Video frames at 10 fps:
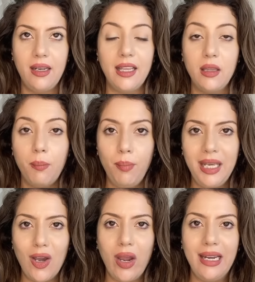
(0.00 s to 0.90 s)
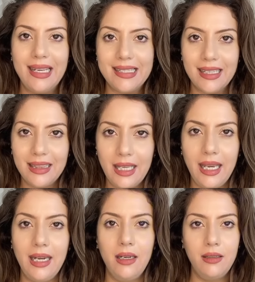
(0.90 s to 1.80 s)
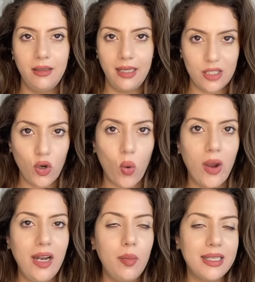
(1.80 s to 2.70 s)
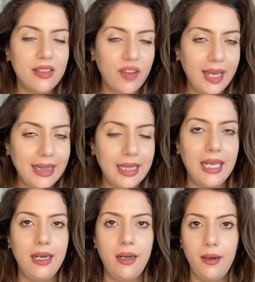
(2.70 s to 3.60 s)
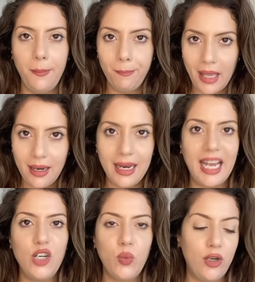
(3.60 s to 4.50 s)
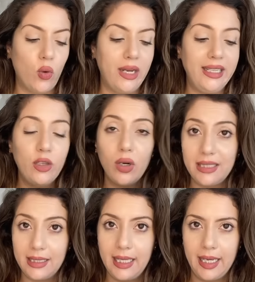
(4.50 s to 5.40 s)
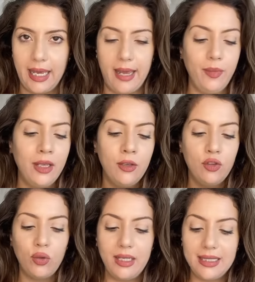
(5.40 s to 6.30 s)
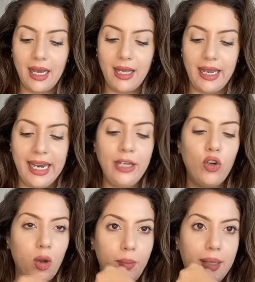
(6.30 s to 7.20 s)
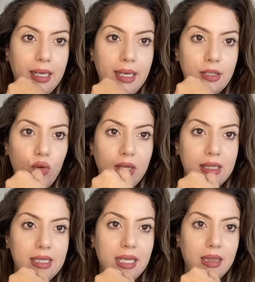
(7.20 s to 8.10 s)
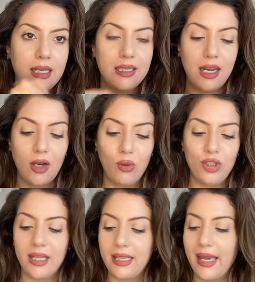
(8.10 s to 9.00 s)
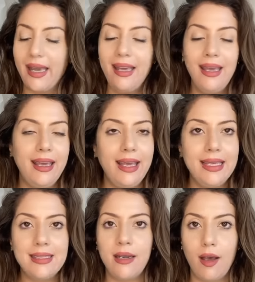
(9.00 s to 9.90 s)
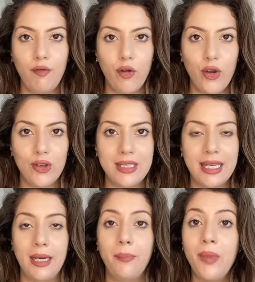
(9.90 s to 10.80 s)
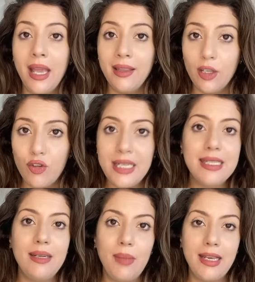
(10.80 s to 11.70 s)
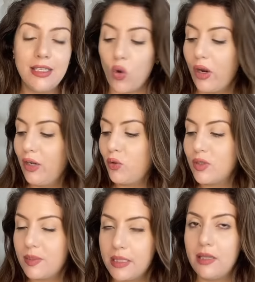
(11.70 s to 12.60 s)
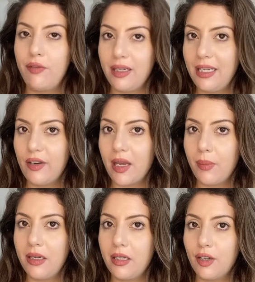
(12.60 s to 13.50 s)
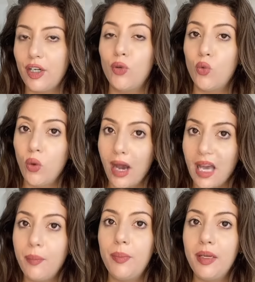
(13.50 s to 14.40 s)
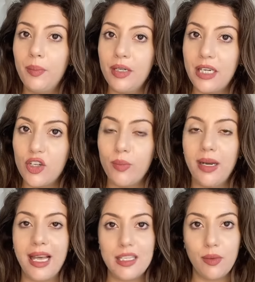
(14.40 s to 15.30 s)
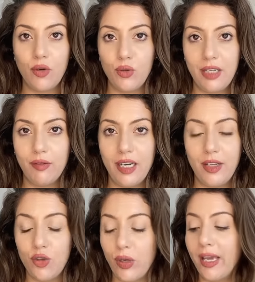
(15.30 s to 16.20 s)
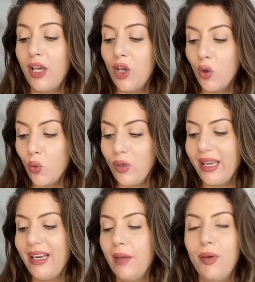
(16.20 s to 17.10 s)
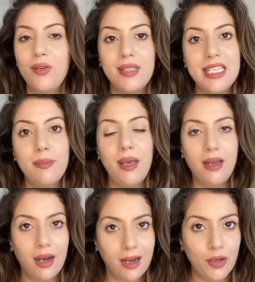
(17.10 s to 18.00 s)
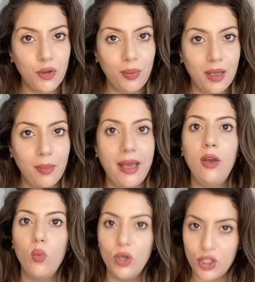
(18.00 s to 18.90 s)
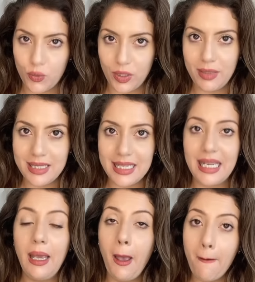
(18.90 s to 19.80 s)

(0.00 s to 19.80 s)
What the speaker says: like the bee oil is a thin, it's an oil, but it's a very thin, lightweight oil. Ye thoda sa thick hai. So iska ek drop bhi, as you can see, itna sara ho jata hai, is enough for your skin. The reason main is oil ko specifically recommend kar rahi hoon hyperpigmentation melasma routine wale jo hain, unke liye, because isme kakadu plum hai, which is vitamin C,